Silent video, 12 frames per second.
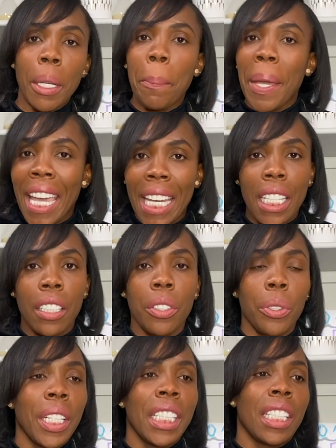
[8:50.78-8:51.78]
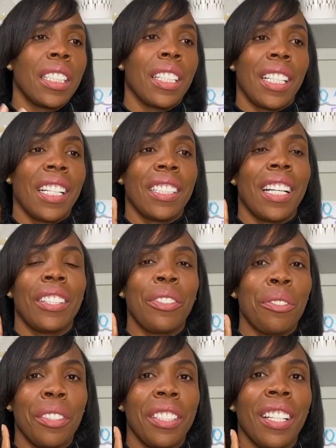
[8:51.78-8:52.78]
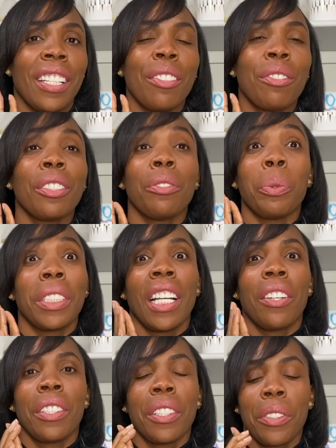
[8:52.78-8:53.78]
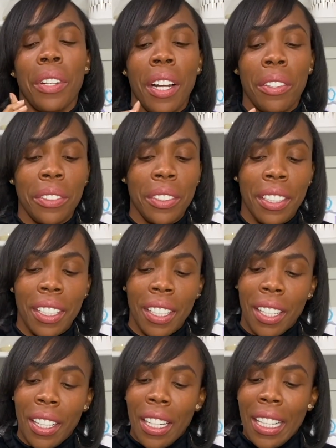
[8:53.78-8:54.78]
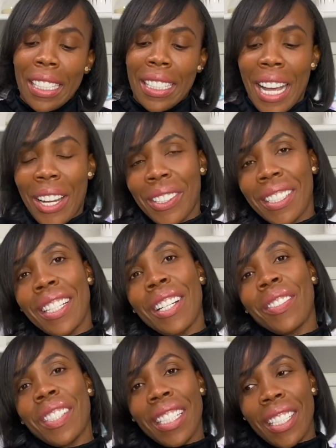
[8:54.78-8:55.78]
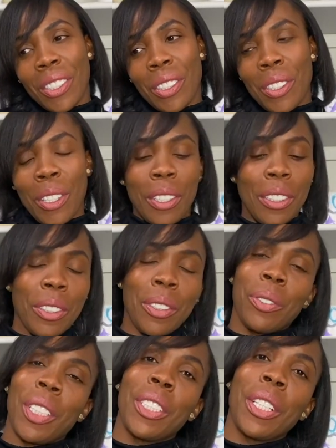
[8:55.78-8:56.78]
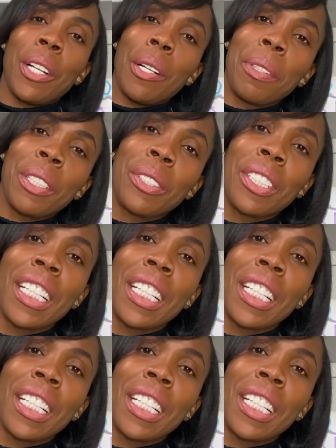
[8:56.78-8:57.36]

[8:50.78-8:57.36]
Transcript: pain or anything like that over there, even without the crown. Now, the day of the install, when you come into